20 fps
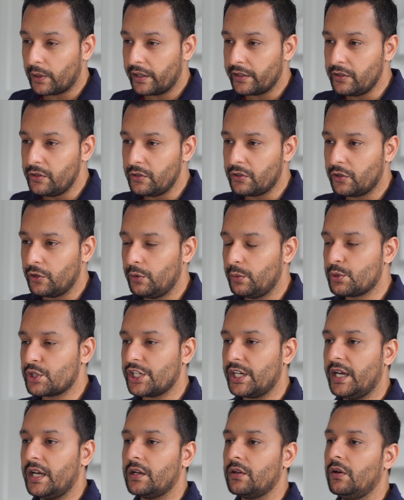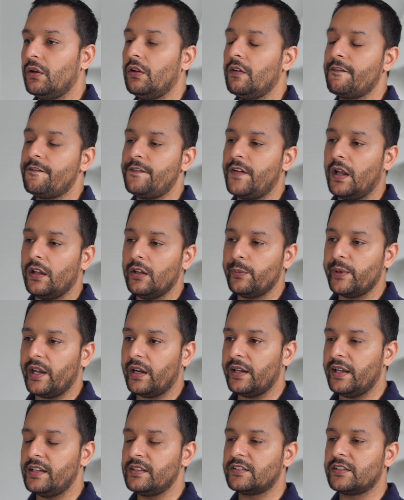our YouTube channel, follow me on
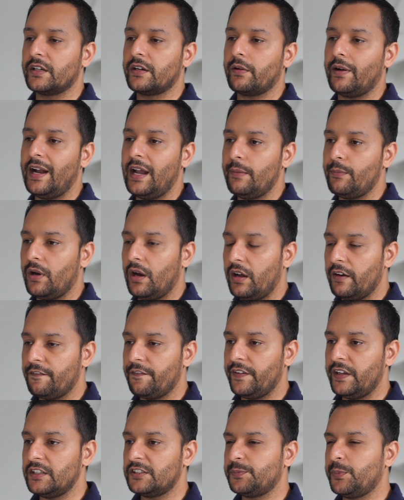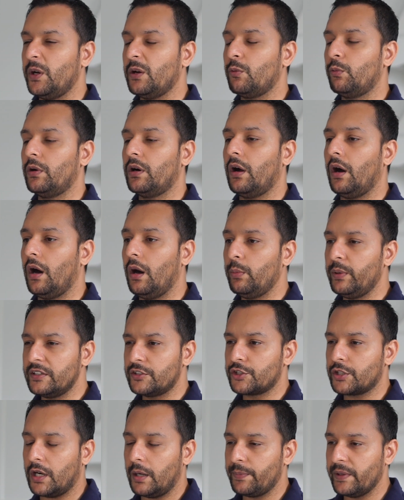Instagram, on Facebook. We're always
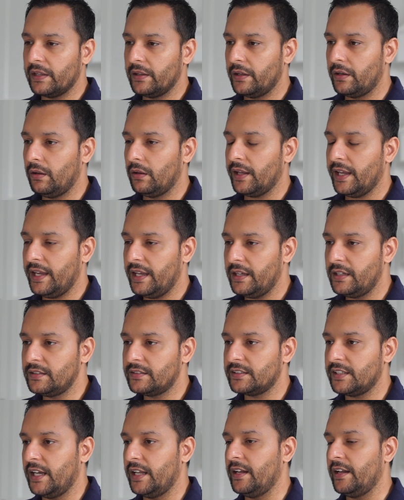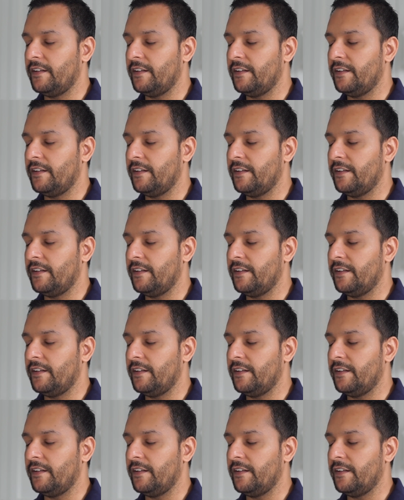dropping little hints and